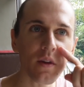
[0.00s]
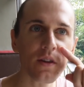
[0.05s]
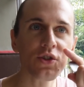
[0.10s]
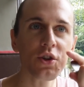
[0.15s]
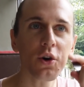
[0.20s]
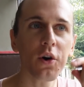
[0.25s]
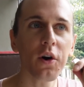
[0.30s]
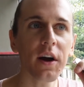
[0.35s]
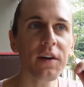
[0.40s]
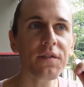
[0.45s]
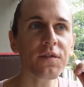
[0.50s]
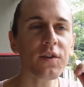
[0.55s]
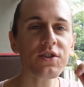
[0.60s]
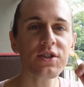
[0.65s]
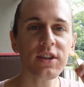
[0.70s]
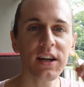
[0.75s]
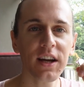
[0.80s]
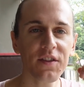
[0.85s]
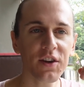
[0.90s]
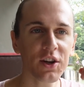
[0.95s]
So at
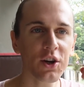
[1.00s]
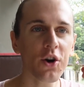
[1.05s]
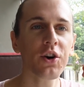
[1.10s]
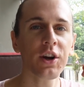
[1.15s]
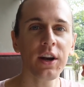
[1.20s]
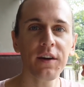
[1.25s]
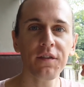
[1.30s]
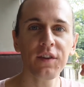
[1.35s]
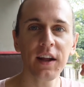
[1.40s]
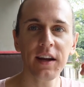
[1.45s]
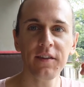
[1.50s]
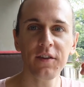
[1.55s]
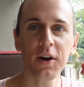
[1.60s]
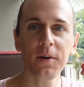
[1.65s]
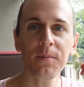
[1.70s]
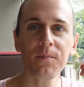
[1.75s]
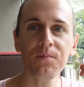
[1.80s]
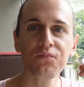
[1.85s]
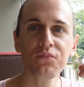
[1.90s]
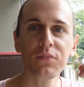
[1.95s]
first I get the coconut flavor,
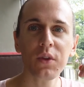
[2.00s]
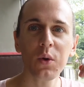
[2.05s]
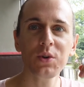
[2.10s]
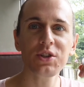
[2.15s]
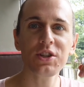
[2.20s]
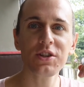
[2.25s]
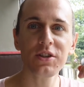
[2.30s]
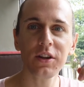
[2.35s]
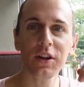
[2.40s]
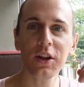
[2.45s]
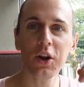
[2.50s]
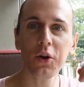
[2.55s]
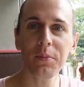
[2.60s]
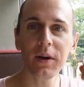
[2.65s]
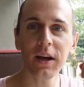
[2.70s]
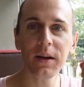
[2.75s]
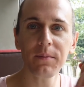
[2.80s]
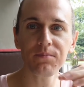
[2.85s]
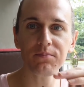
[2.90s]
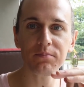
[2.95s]
which is a little
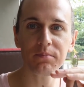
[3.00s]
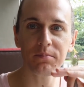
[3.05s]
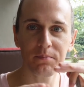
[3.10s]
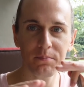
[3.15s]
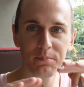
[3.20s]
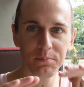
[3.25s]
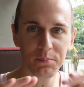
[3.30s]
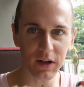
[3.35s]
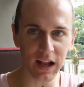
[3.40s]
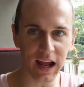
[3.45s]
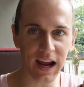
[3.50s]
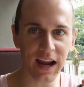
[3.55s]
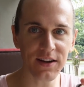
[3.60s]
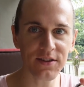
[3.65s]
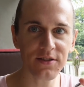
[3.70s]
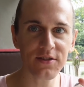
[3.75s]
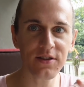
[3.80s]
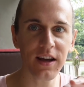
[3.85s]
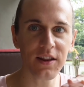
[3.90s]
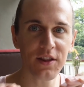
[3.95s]
bit
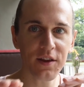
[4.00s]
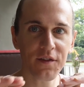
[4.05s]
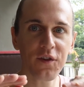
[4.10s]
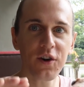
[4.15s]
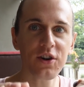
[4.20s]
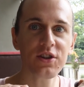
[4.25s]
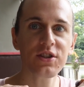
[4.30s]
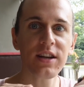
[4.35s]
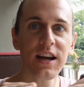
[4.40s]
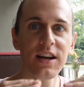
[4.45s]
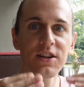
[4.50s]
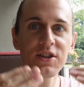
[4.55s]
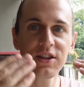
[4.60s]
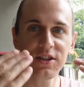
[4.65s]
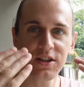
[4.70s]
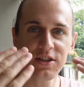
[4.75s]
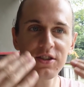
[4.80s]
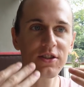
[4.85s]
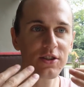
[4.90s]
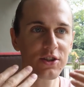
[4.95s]
bland at the first taste
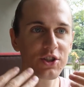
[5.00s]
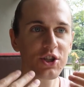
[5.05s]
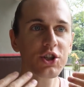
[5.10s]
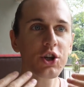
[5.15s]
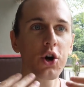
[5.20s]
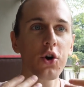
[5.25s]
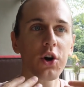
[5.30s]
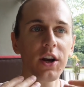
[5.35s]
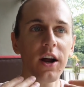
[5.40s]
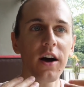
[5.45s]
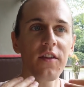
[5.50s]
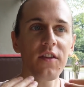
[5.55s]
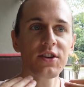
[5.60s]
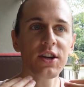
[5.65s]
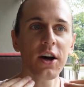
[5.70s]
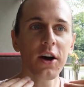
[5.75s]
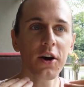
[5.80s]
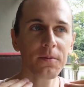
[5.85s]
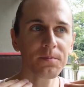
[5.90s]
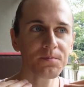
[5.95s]
because it's just coconut on the
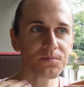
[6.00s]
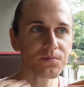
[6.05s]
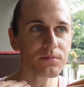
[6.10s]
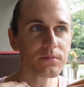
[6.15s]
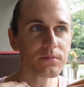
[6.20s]
tongue.